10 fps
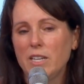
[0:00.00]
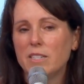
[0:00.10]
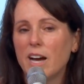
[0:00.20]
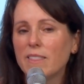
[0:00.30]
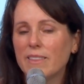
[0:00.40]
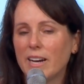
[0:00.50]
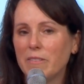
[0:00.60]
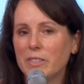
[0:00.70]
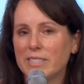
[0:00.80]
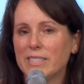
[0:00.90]
Not that I
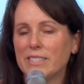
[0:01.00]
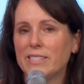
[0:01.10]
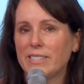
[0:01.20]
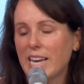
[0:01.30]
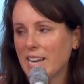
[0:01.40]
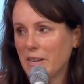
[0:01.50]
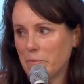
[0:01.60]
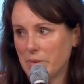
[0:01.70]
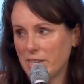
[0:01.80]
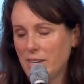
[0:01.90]
was the
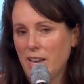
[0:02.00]
same